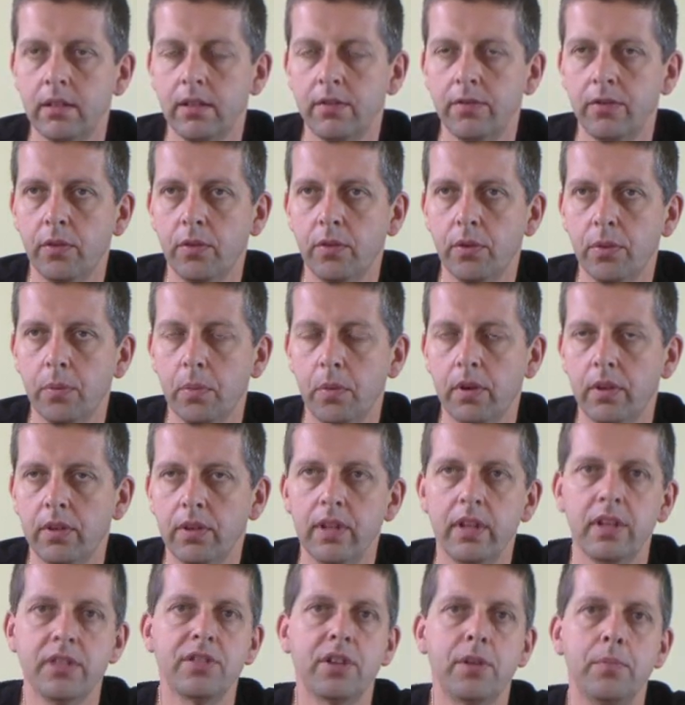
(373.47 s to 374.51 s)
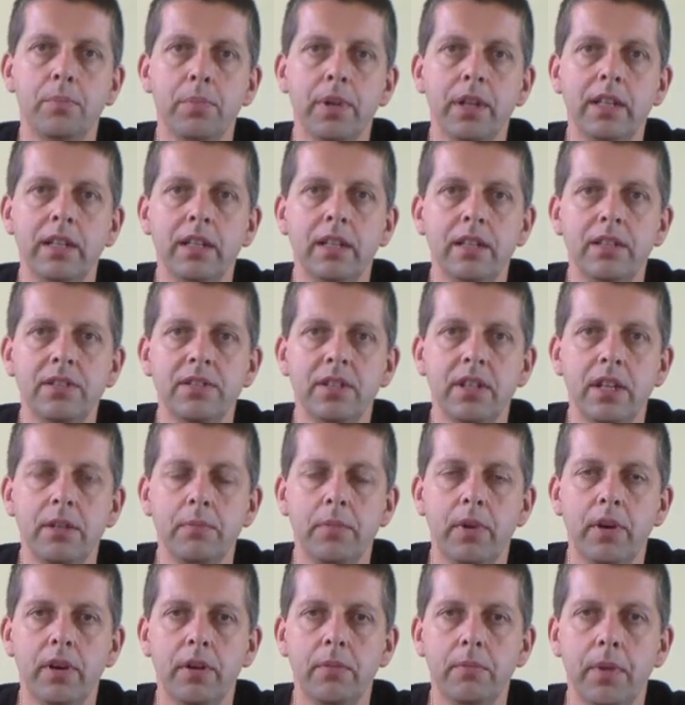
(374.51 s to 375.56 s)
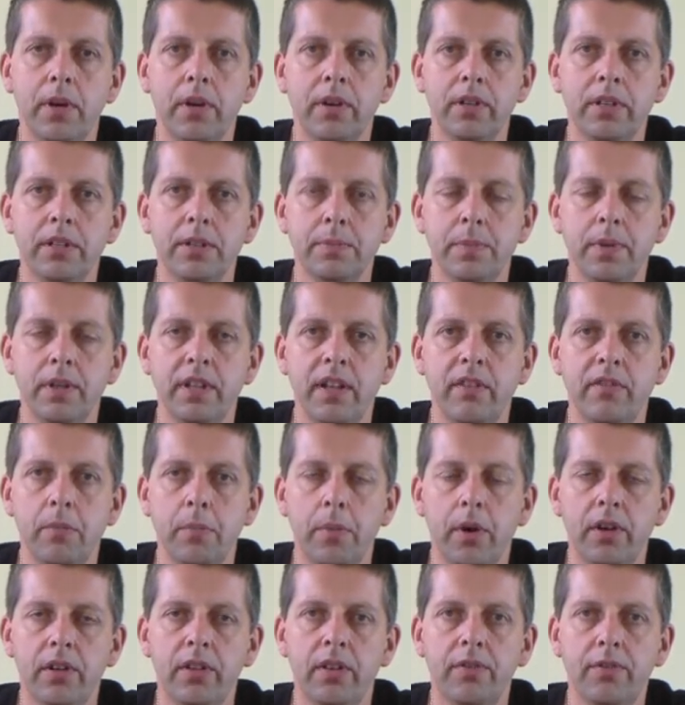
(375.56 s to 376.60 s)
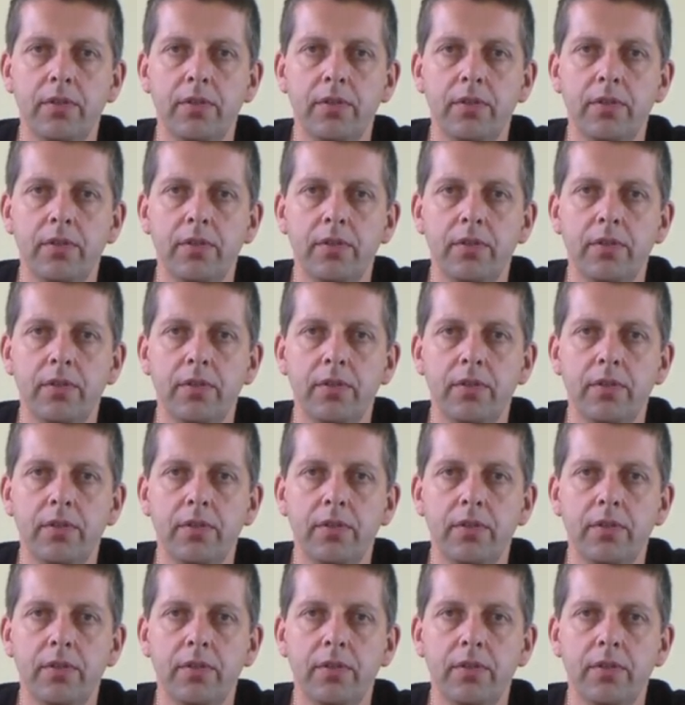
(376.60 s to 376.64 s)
4th one has completely slipped my mind, but never mind.